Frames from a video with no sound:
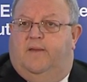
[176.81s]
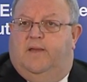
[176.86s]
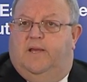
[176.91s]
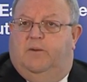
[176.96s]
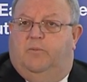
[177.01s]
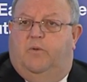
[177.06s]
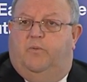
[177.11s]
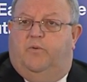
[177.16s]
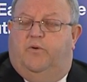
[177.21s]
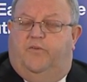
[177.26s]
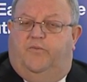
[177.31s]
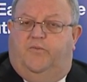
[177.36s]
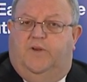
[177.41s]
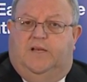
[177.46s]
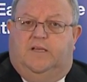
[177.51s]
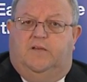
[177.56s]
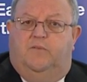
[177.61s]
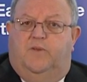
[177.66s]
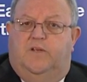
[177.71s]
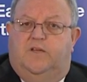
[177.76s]
And what we're
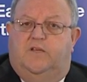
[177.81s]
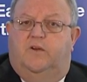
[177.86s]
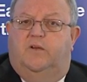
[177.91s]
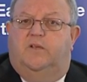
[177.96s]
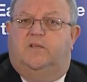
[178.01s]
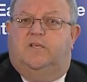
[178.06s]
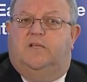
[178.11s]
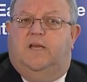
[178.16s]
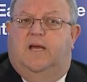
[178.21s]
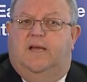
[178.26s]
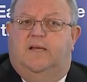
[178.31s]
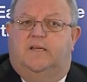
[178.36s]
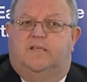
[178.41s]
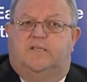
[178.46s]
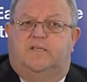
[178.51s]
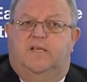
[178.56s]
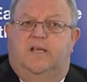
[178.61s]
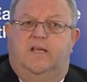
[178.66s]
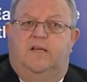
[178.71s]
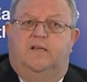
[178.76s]
effectively doing today is
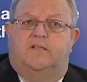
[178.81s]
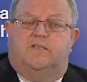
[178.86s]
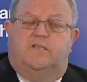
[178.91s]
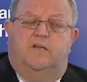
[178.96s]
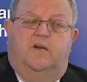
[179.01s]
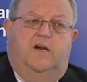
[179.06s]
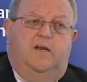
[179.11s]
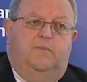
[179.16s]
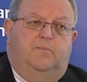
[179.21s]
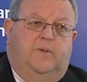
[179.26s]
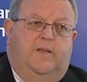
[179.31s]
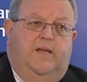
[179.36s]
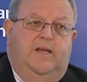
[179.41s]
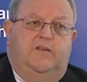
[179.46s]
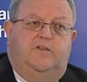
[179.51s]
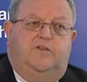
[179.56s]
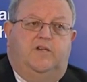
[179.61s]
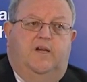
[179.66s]
setting aside Plan